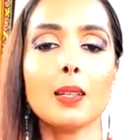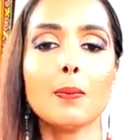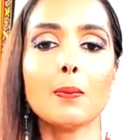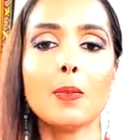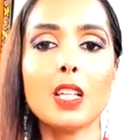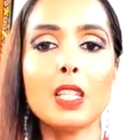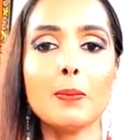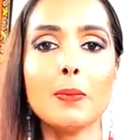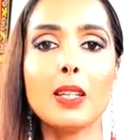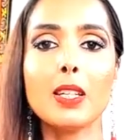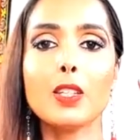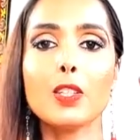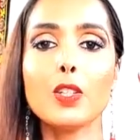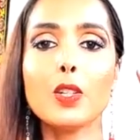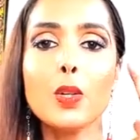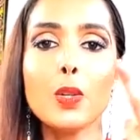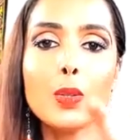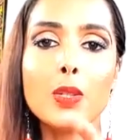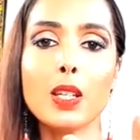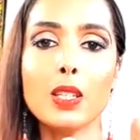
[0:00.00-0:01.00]
brings me
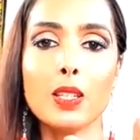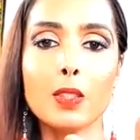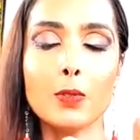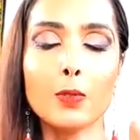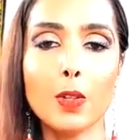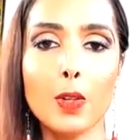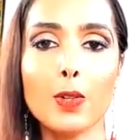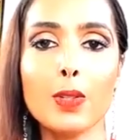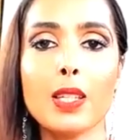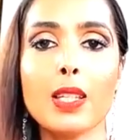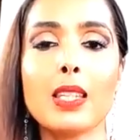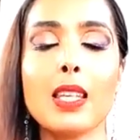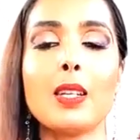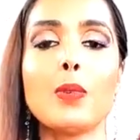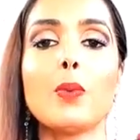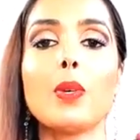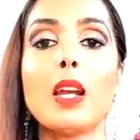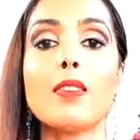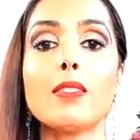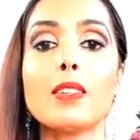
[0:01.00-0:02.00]
24 roses,
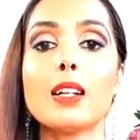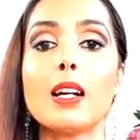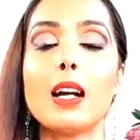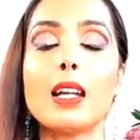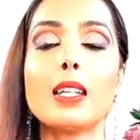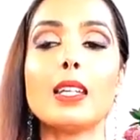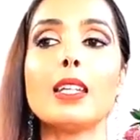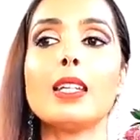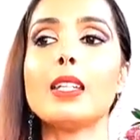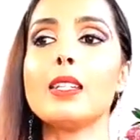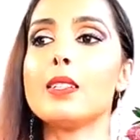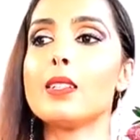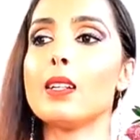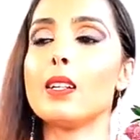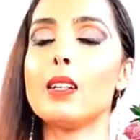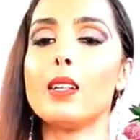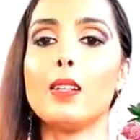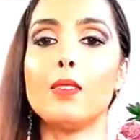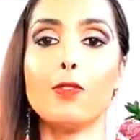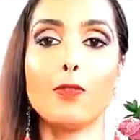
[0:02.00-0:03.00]
and whenever I need
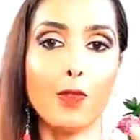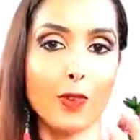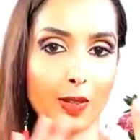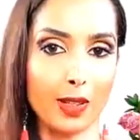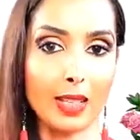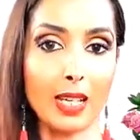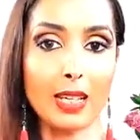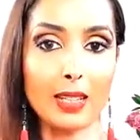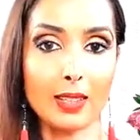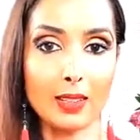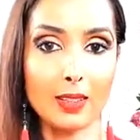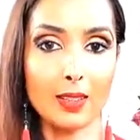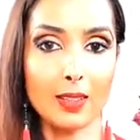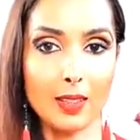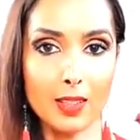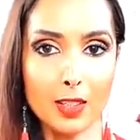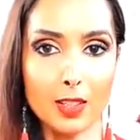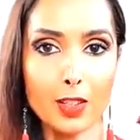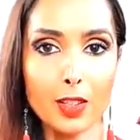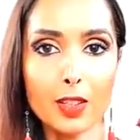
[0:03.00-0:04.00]
for like
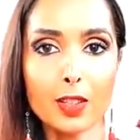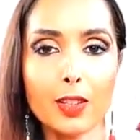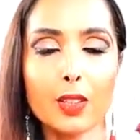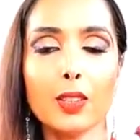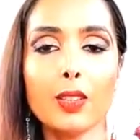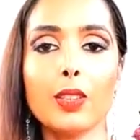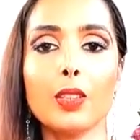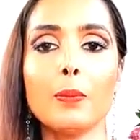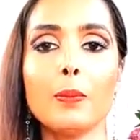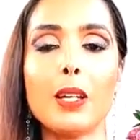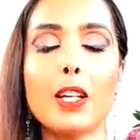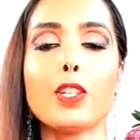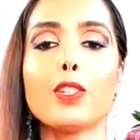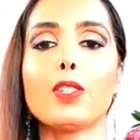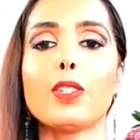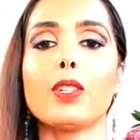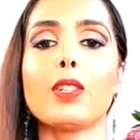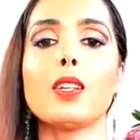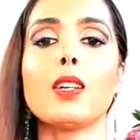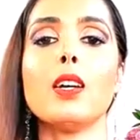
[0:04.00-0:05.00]
the circle, he'll make
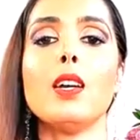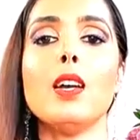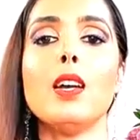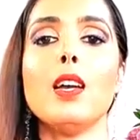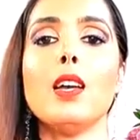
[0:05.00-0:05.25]
sure